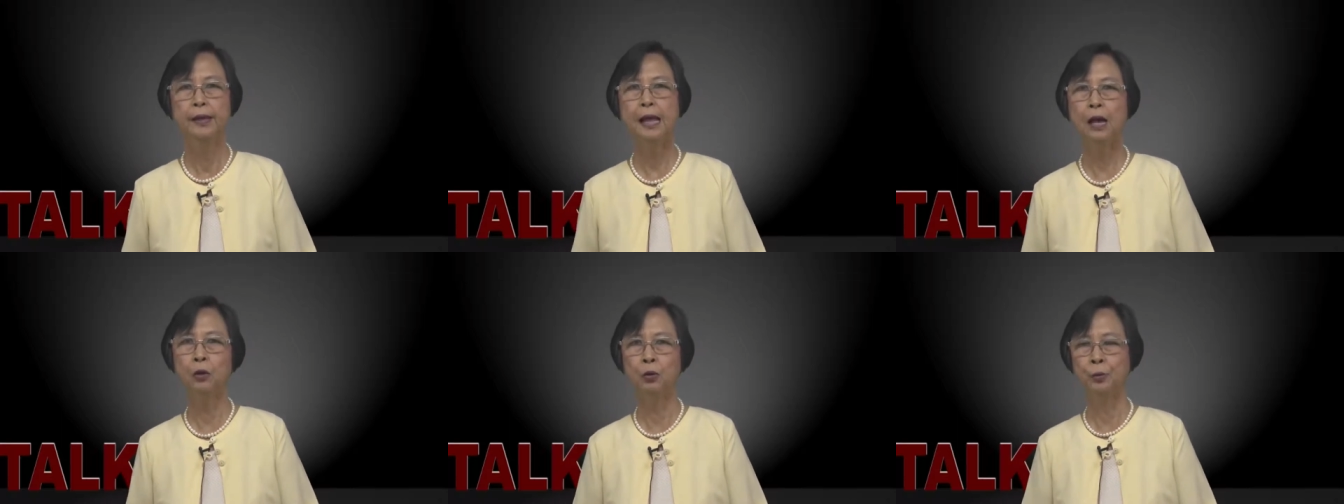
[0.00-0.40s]

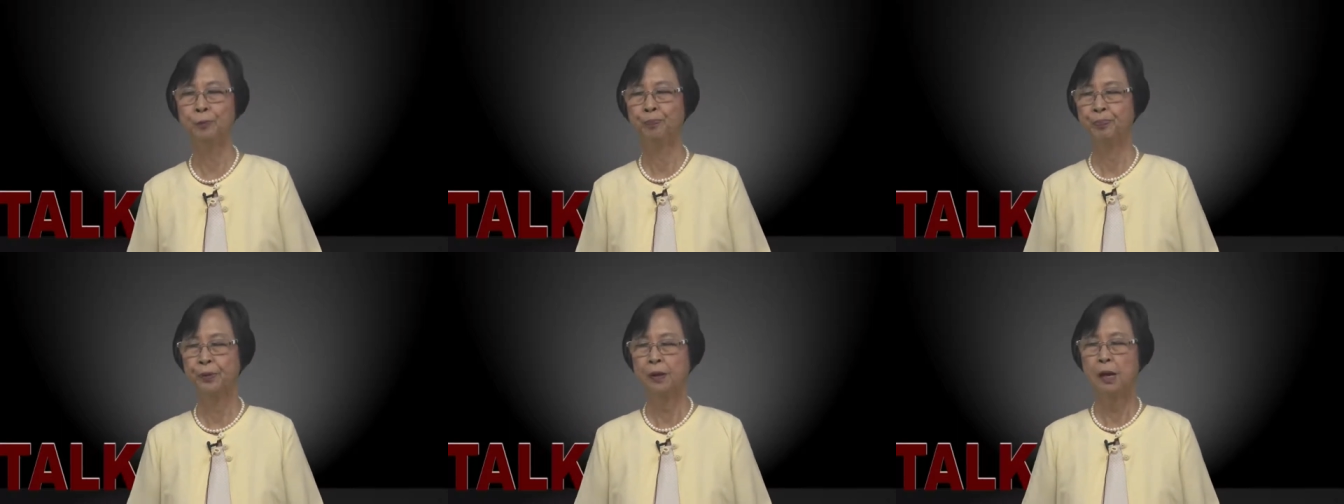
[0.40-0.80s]
Now,
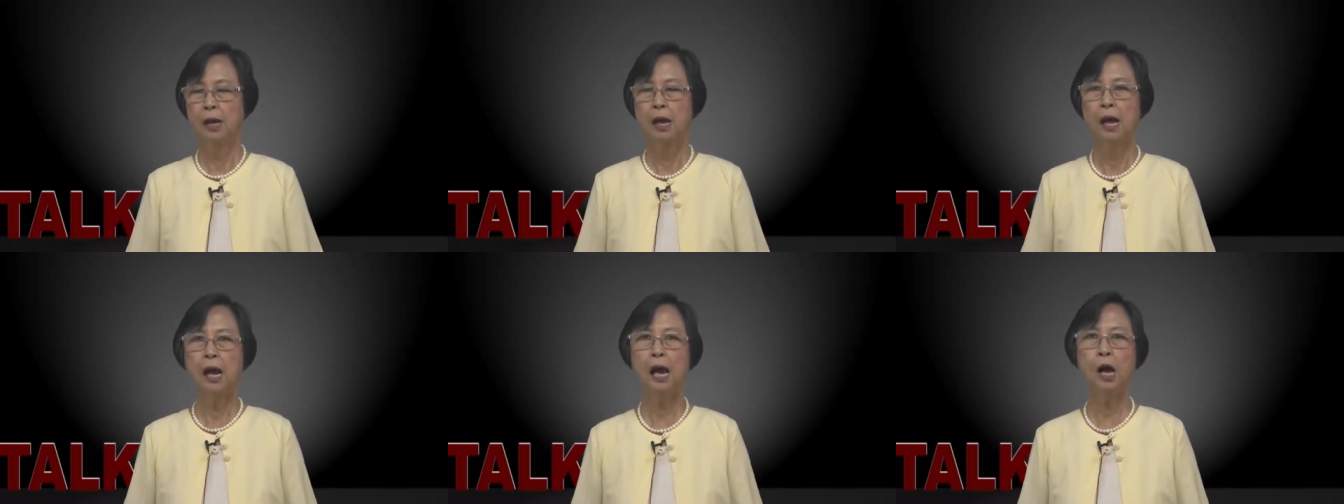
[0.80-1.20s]

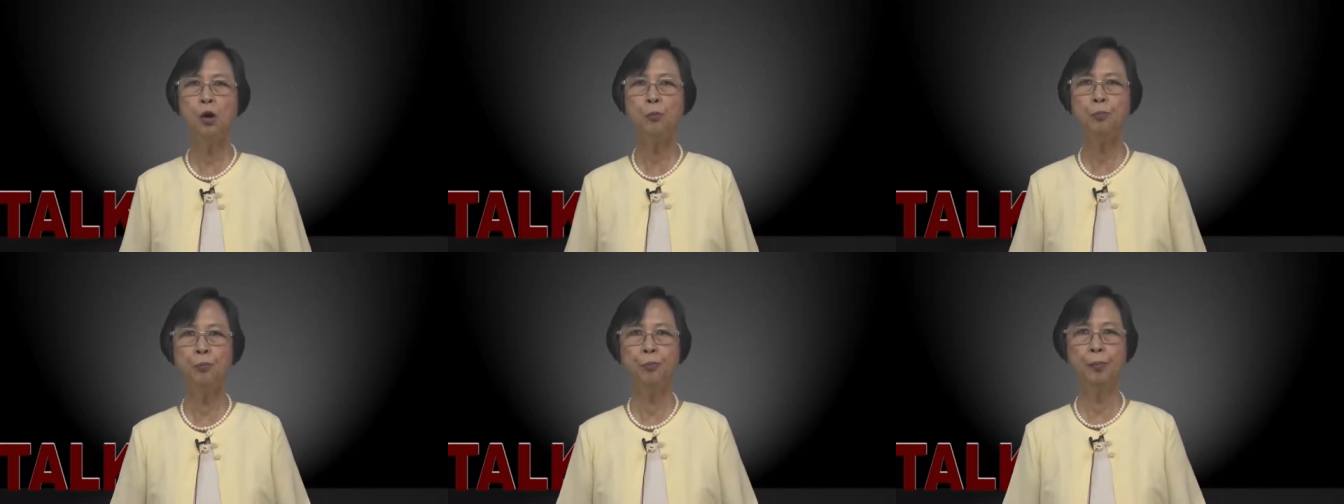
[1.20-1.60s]

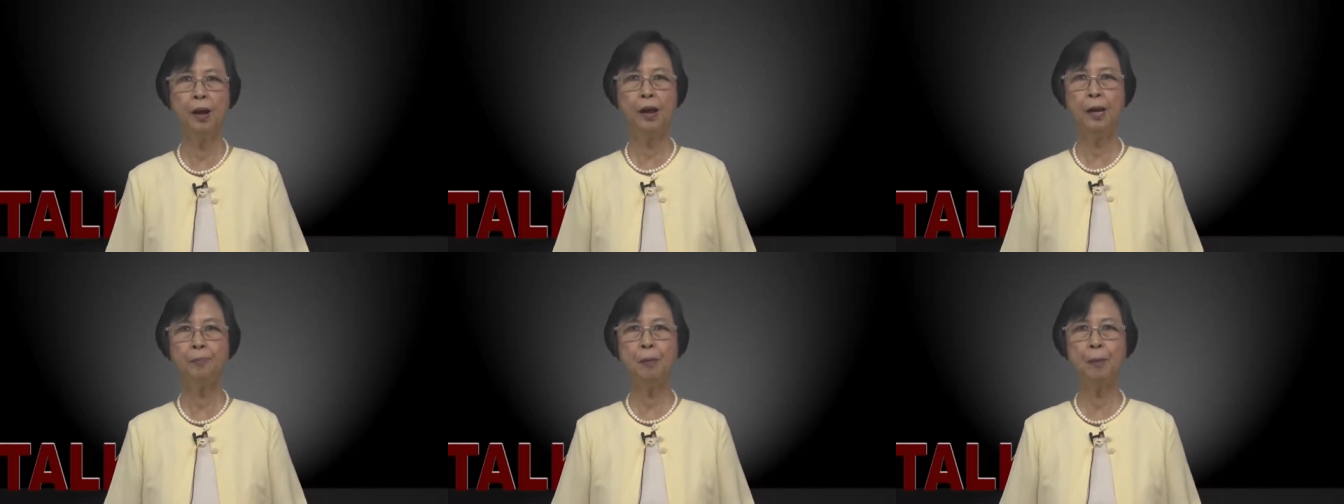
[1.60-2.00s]
how
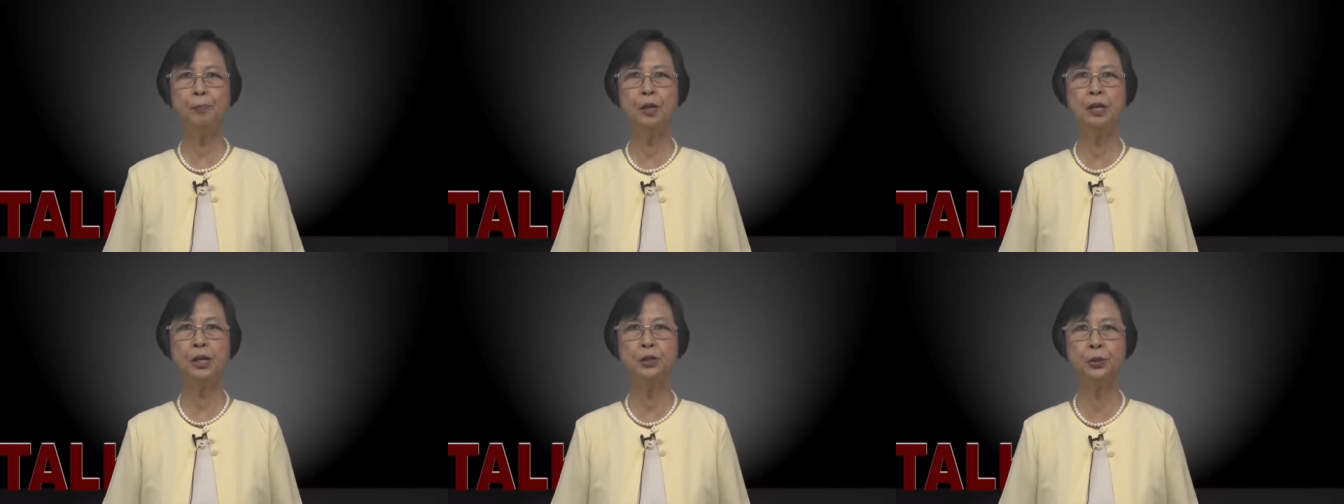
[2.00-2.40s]
high
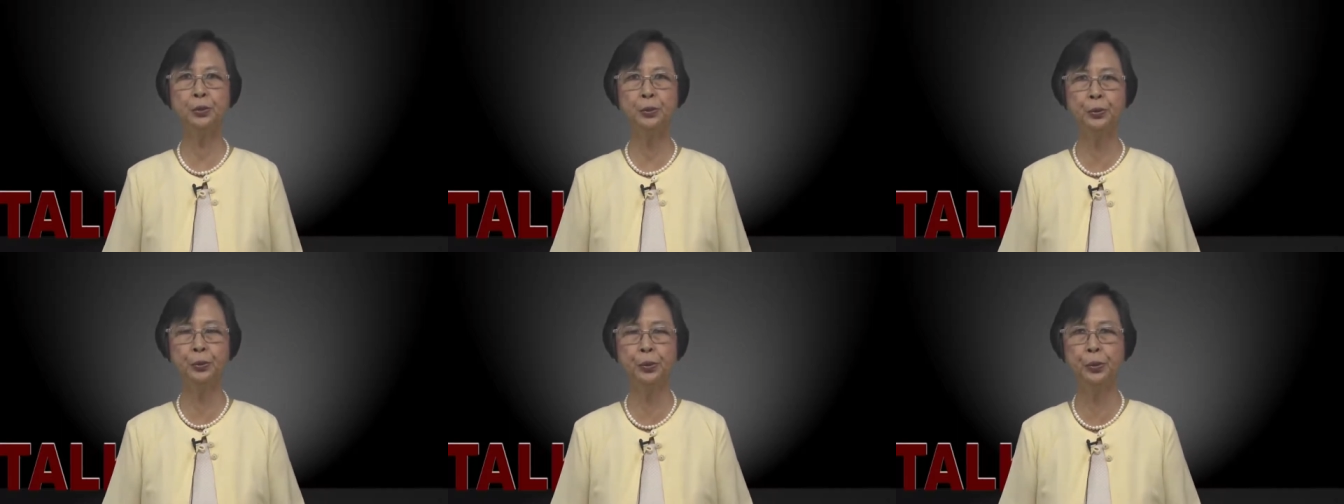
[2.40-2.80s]

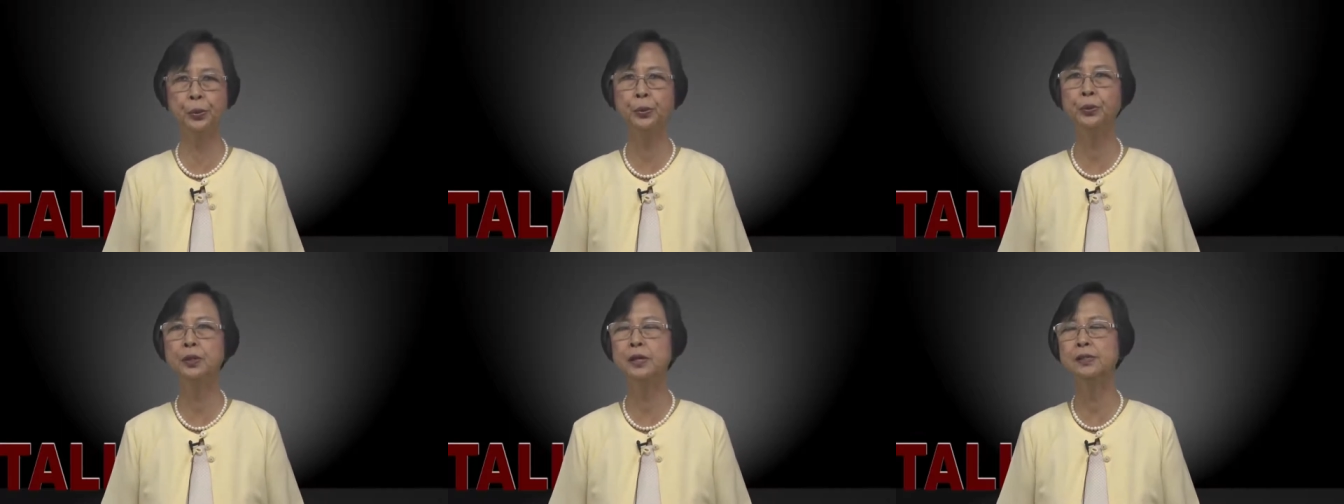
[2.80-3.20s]
population
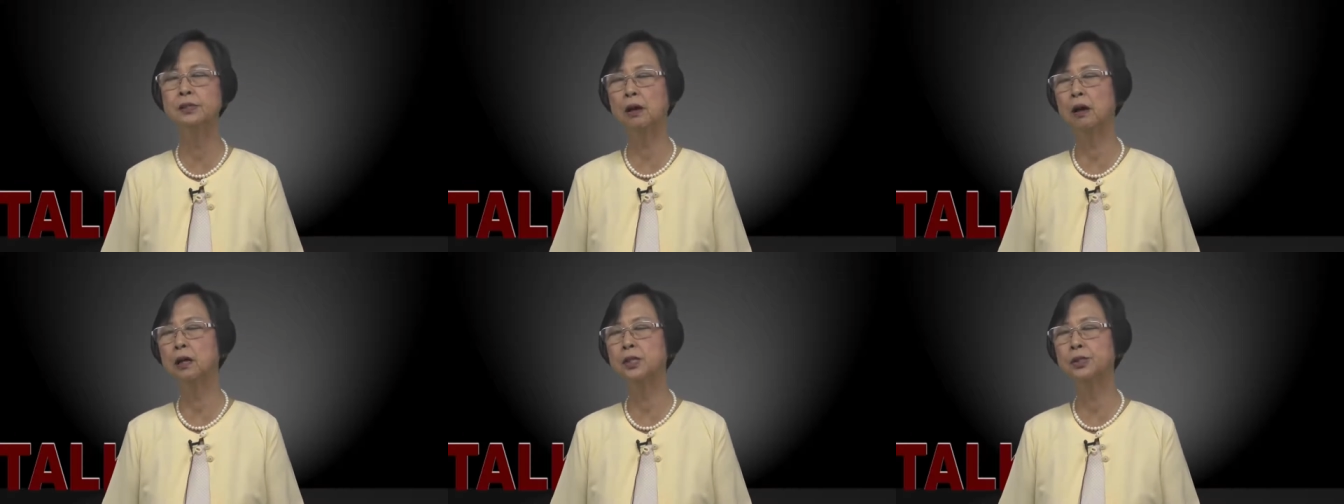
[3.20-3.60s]
growth
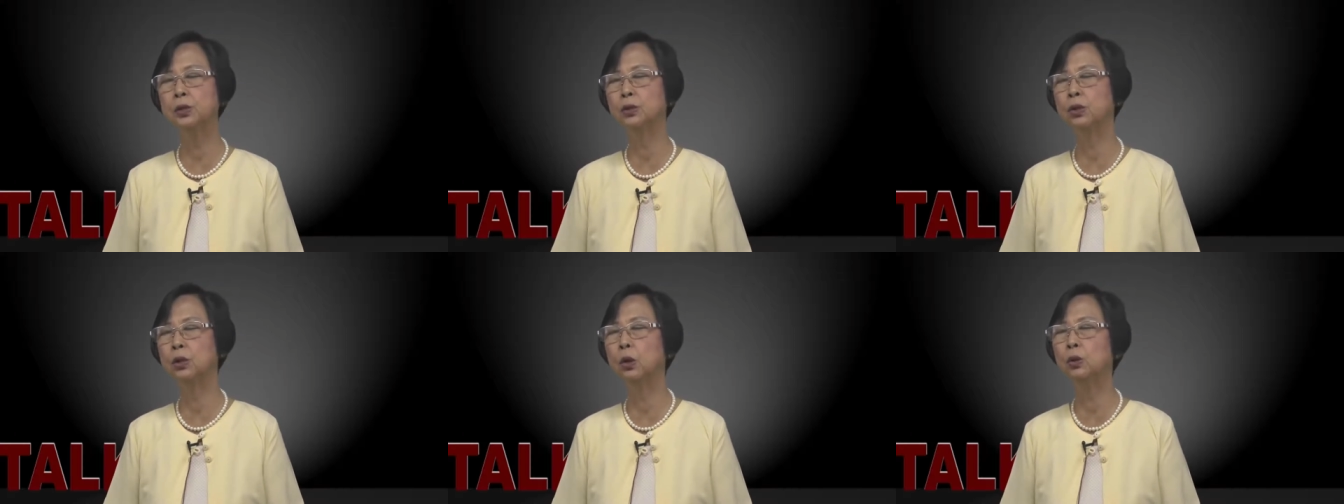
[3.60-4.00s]
is
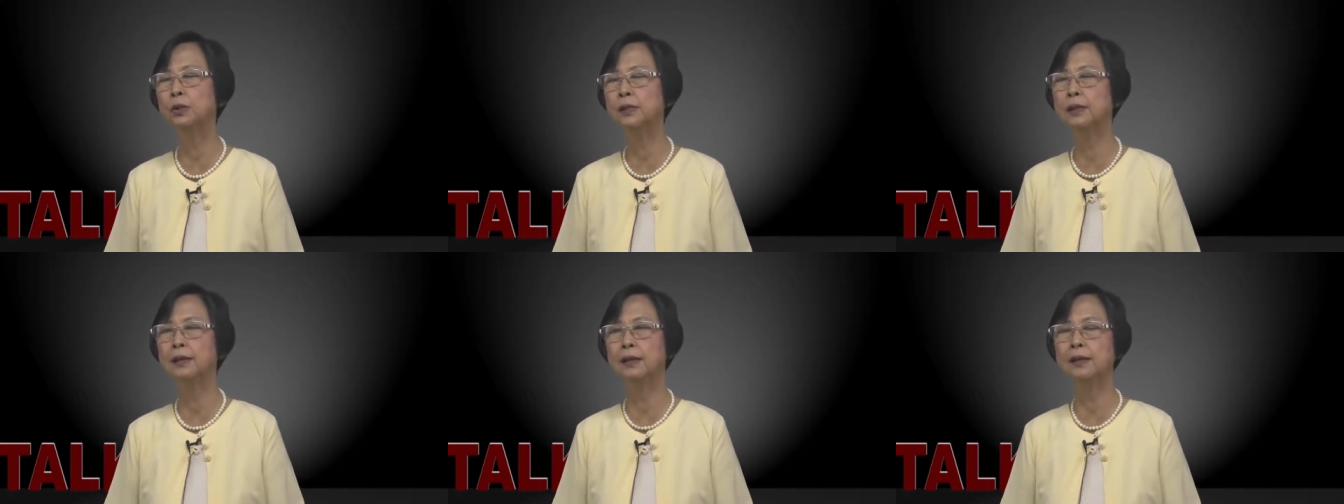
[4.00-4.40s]
also
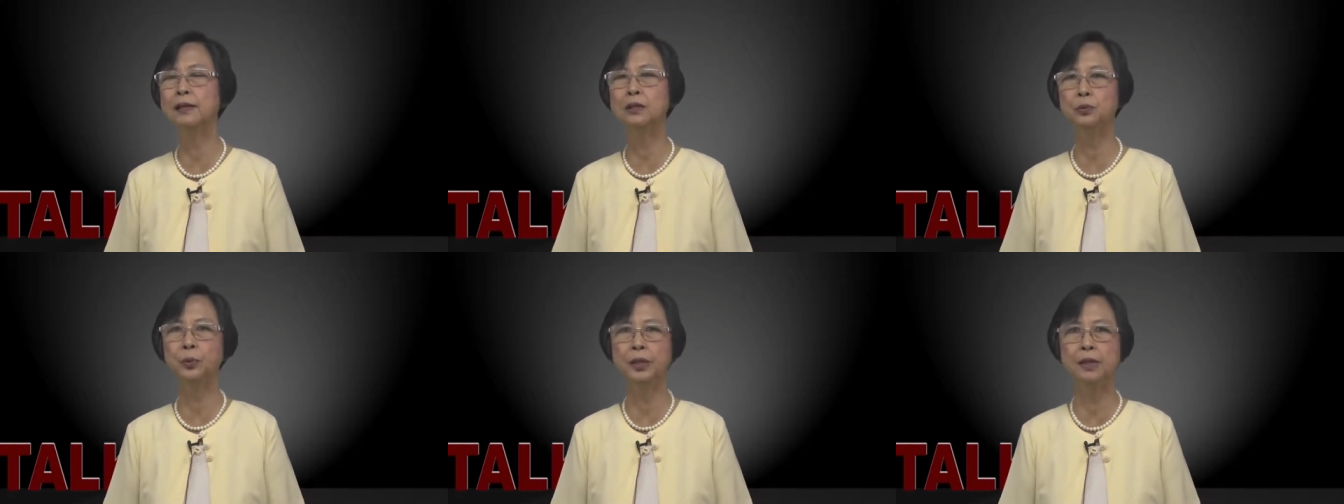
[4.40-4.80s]
closely
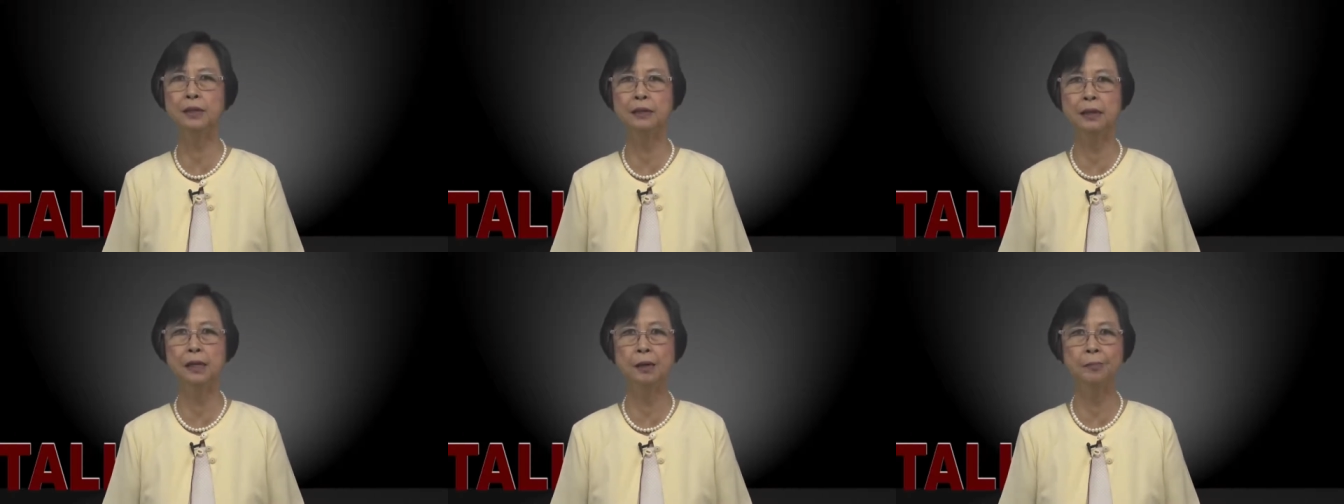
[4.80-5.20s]
linked with
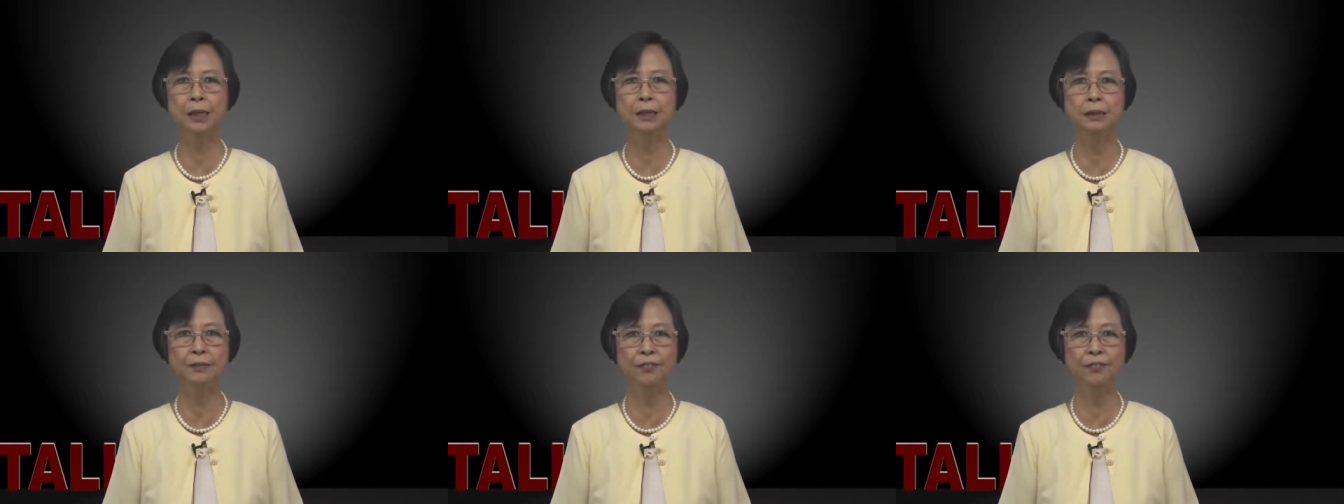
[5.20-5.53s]
economic